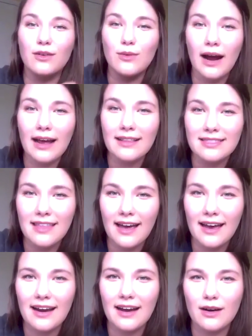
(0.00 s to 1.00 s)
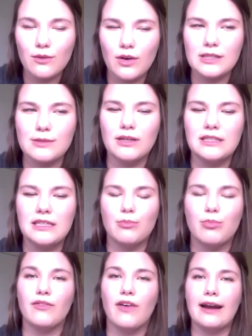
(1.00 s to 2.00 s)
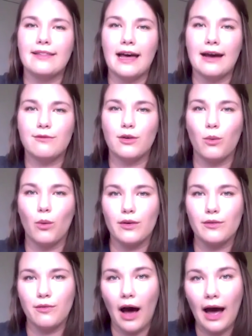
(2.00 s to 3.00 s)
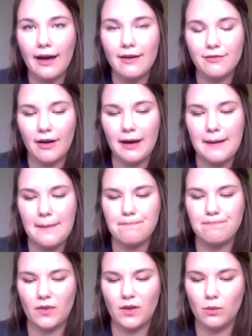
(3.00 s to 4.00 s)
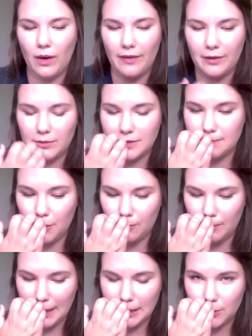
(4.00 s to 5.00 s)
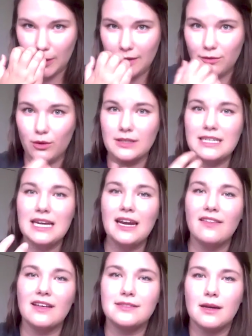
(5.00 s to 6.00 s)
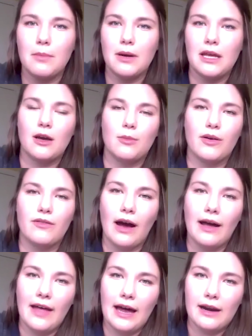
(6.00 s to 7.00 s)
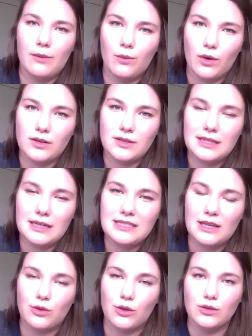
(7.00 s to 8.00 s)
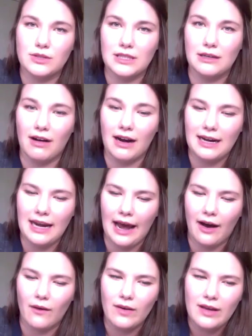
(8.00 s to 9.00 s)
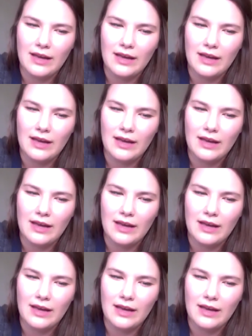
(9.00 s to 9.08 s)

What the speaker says: right, that Russ Monteith provided that for Ward 5 when there was movement in 2014, and that somebody could provide that in Ward 6 and 13 right now.